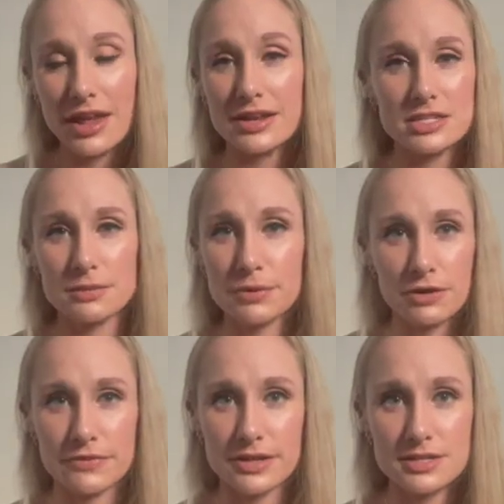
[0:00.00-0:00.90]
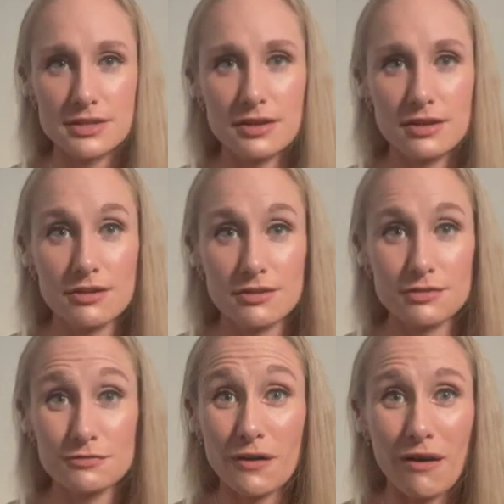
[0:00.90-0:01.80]
and it's the perfect
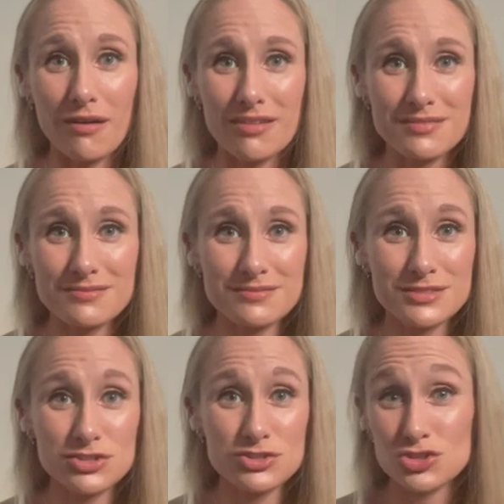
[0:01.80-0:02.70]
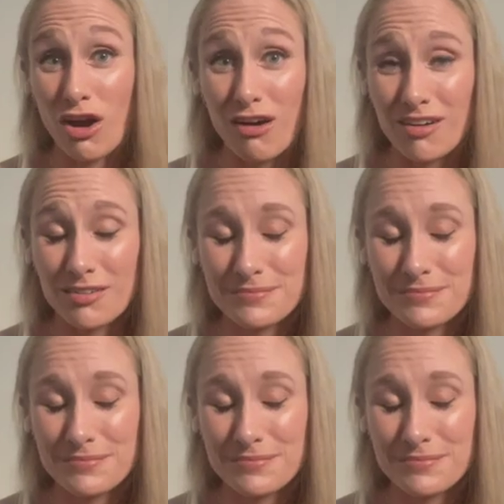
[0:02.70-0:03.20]
fall shawl.